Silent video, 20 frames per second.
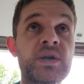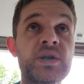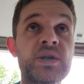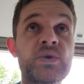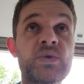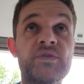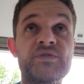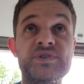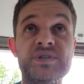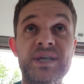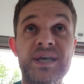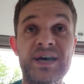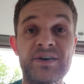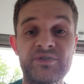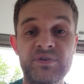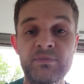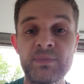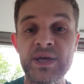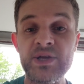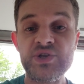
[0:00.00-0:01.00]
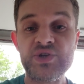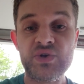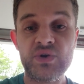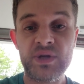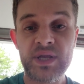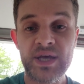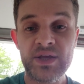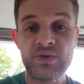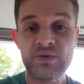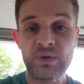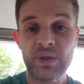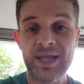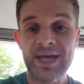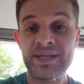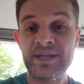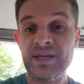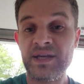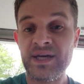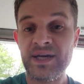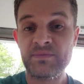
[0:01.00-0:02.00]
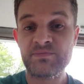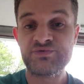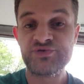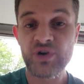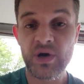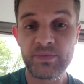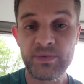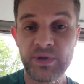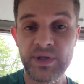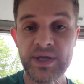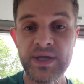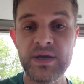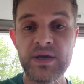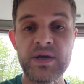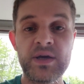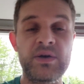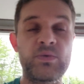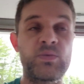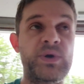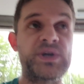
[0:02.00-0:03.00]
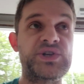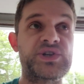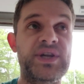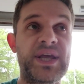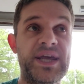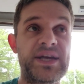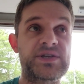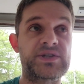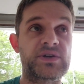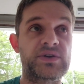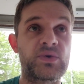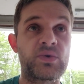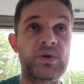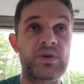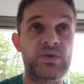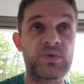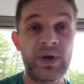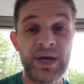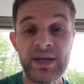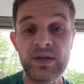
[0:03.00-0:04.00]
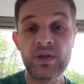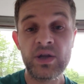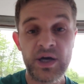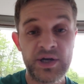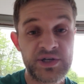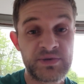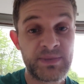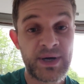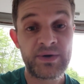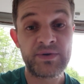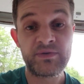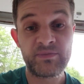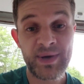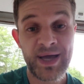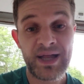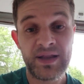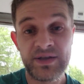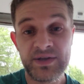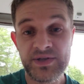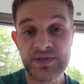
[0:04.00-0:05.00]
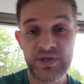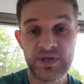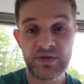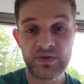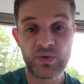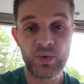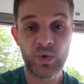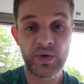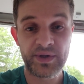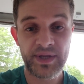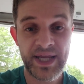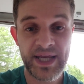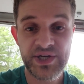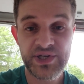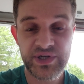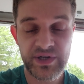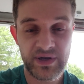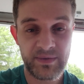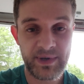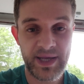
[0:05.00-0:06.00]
you obviously have to make sure that you're landing that properly, which takes quite a large amount of balance and coordination.